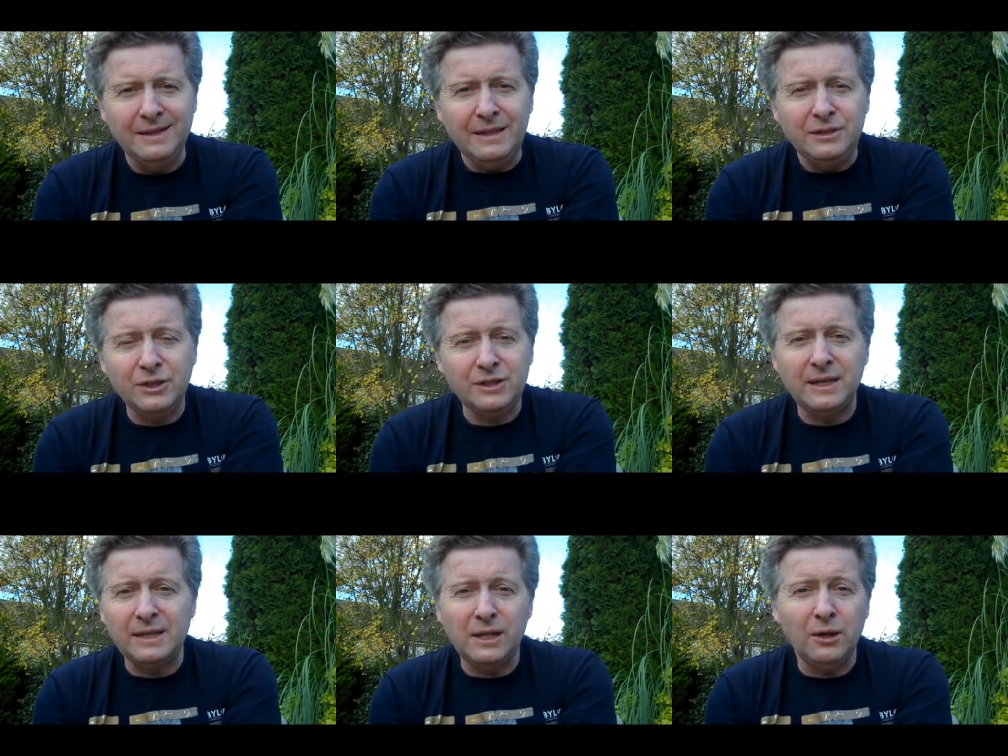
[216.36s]
just
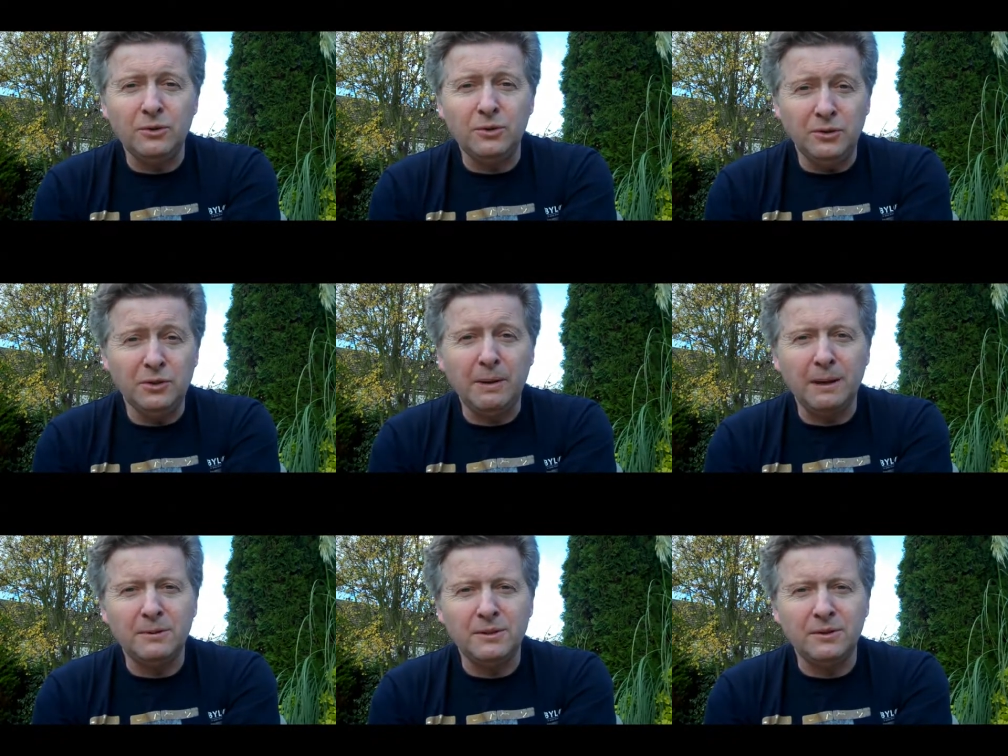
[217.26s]
as local
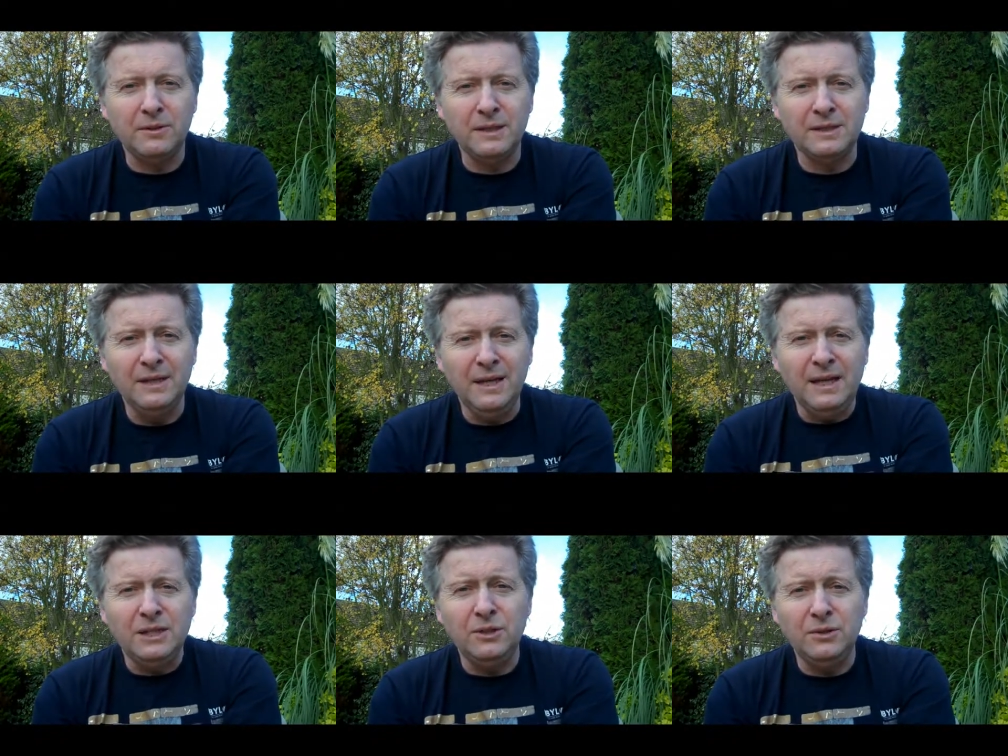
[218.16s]
newspapers do this,
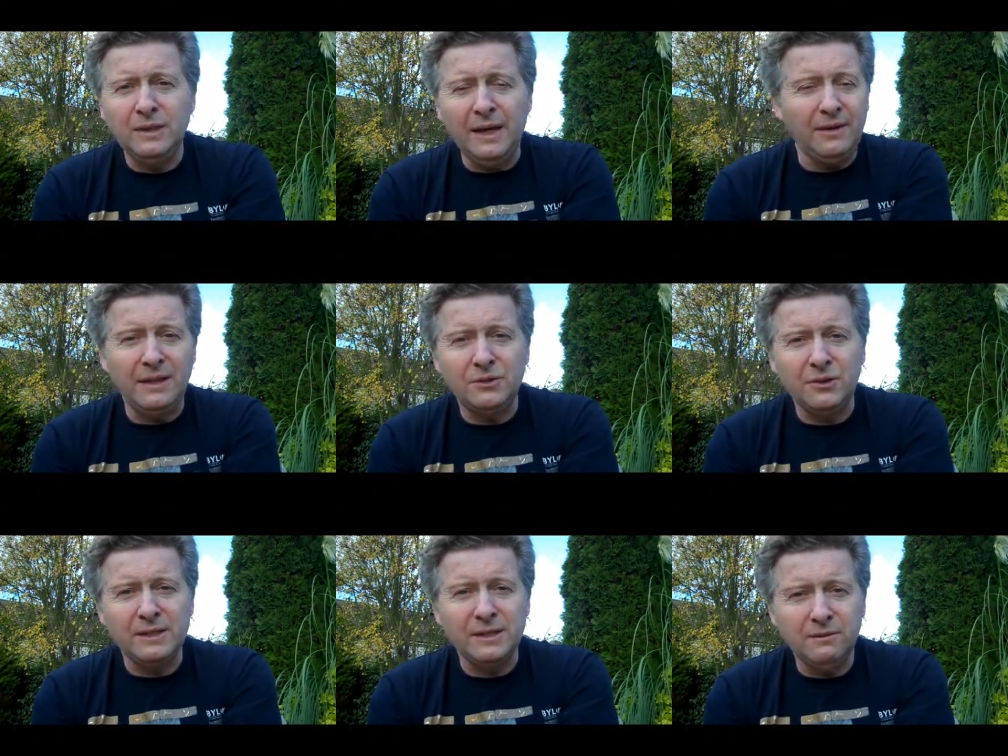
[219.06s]
to get the
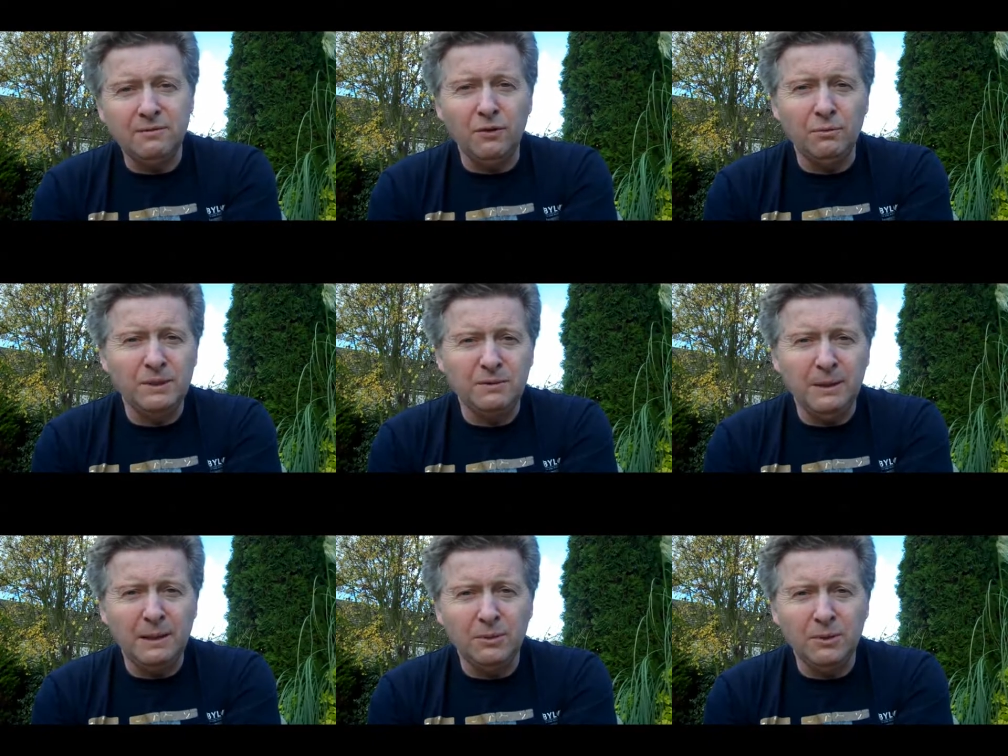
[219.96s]
interest and involvement of
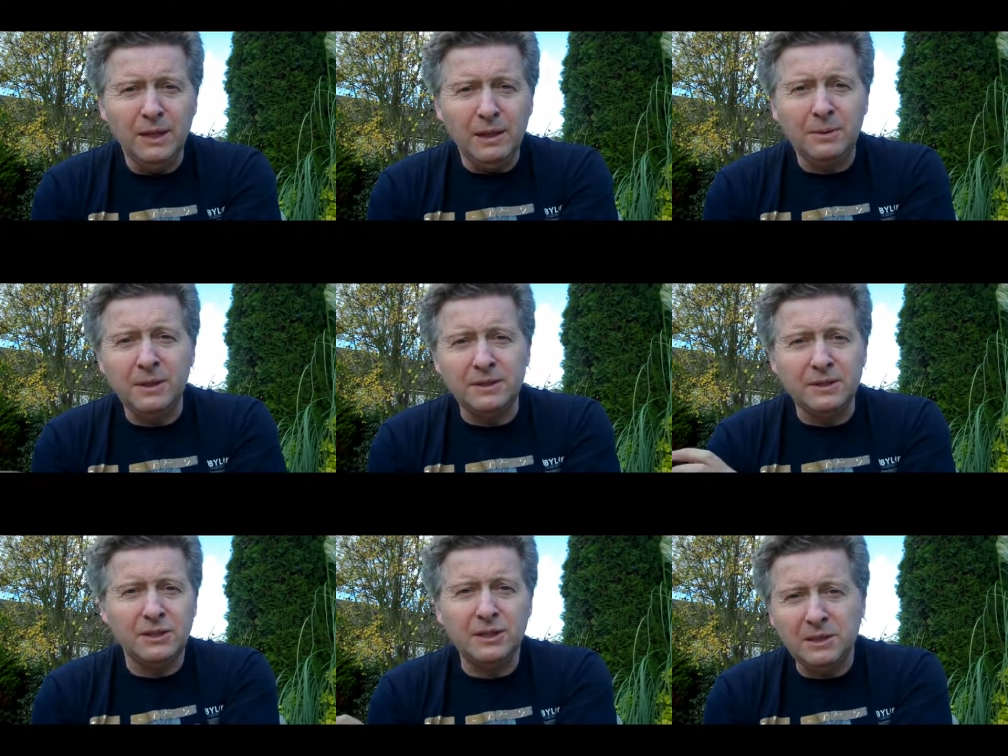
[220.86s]
people, because the
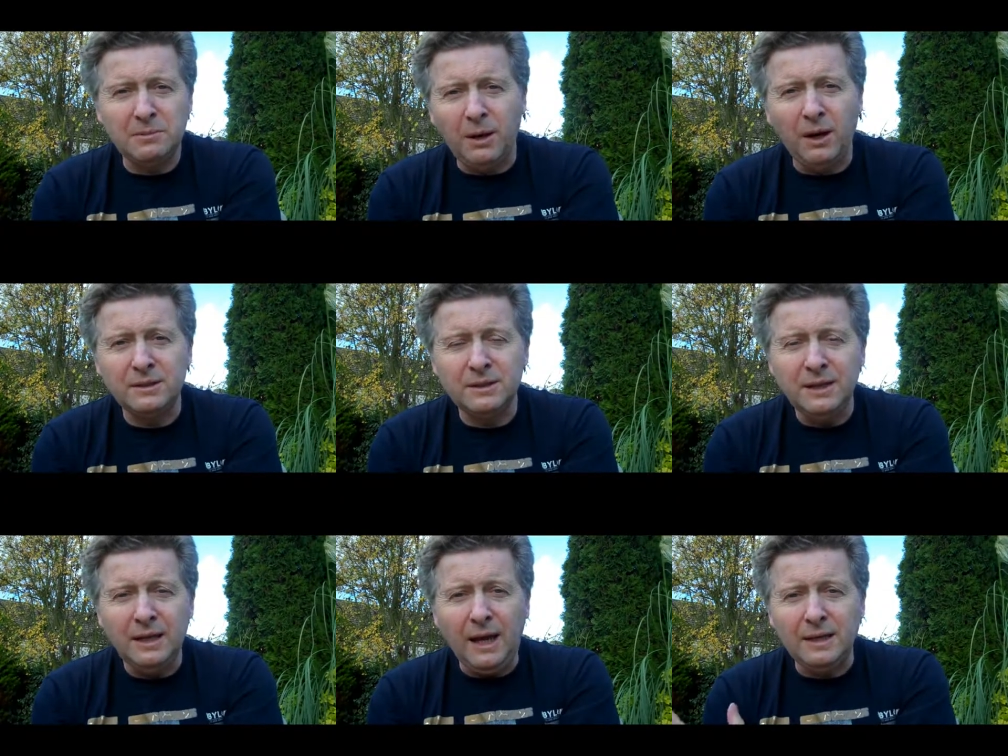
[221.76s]
church is part
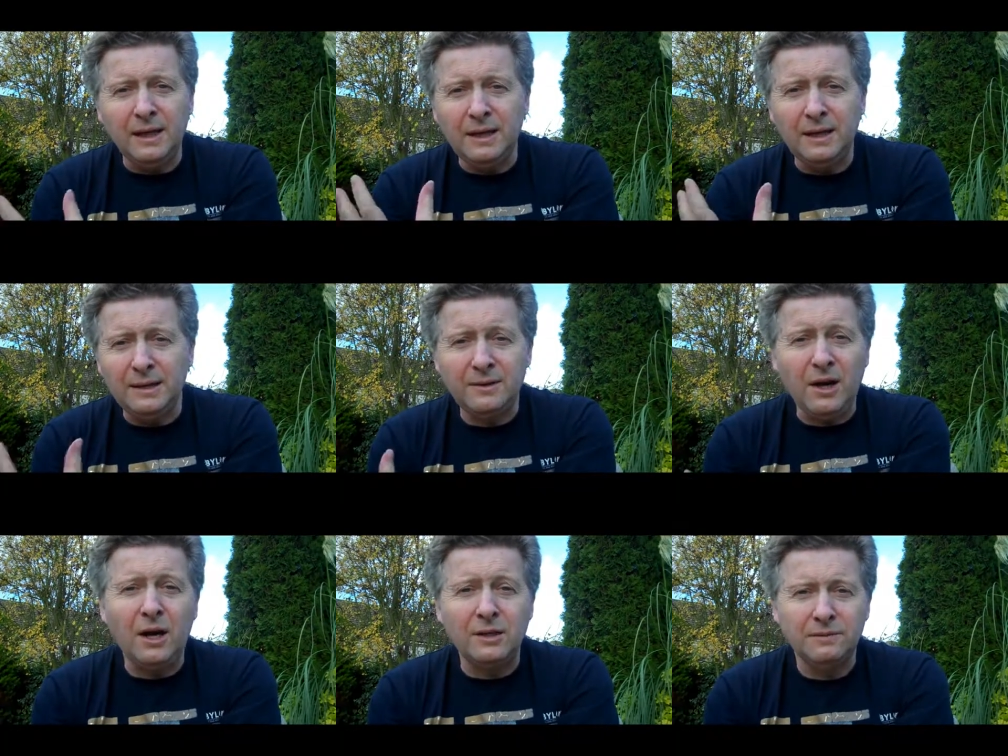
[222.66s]
and at the
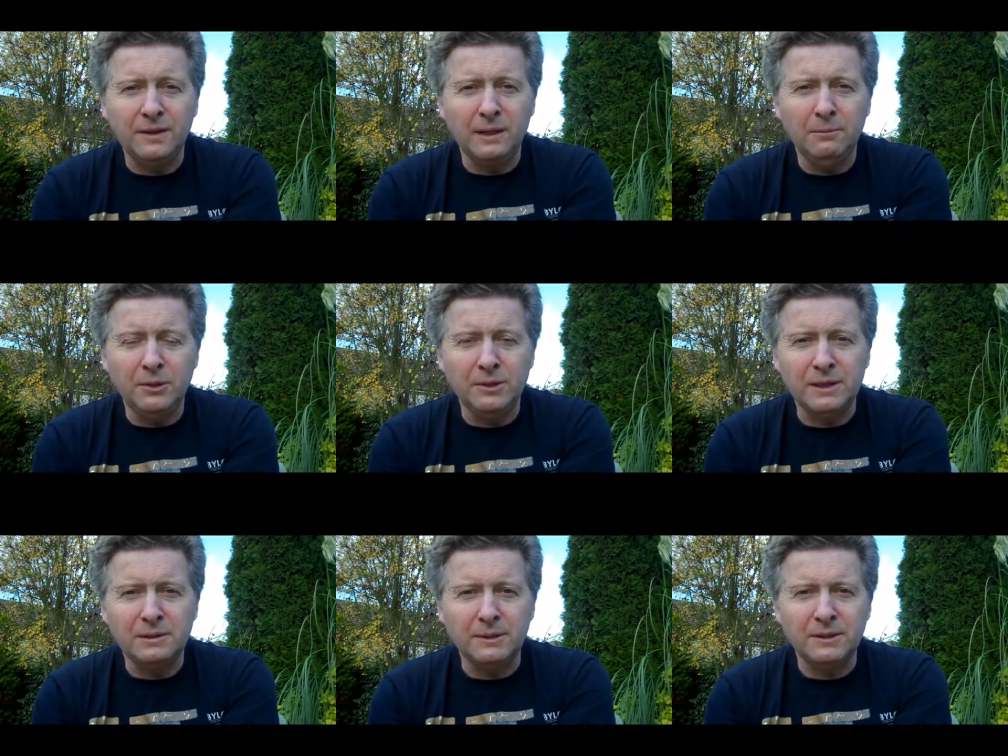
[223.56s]
heart of their
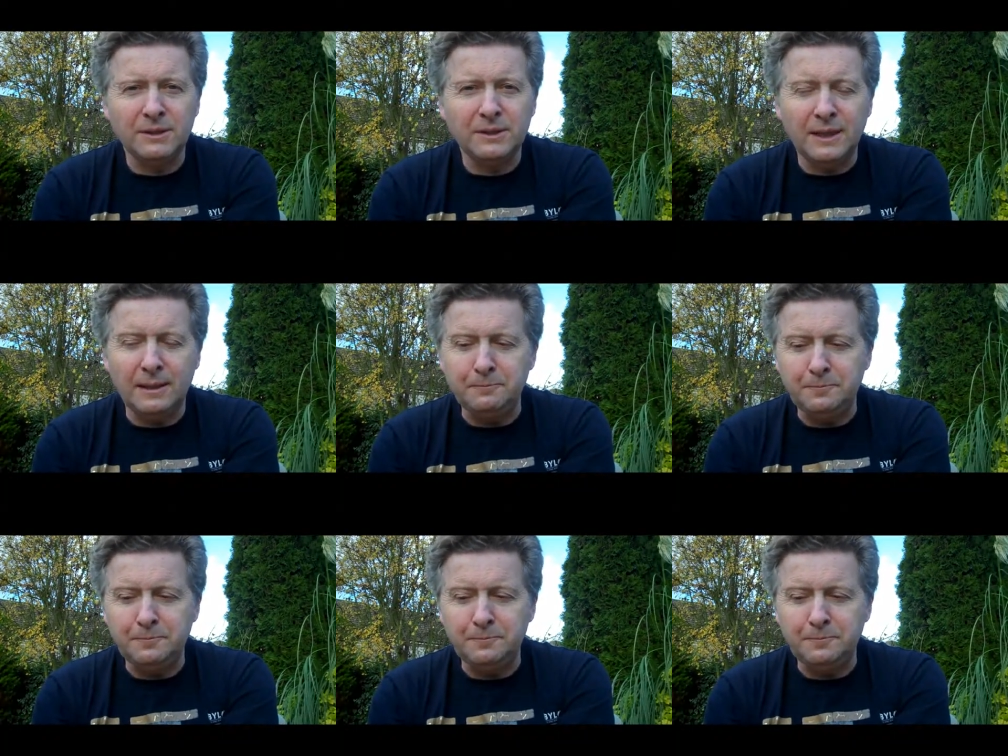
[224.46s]
communities much of the time.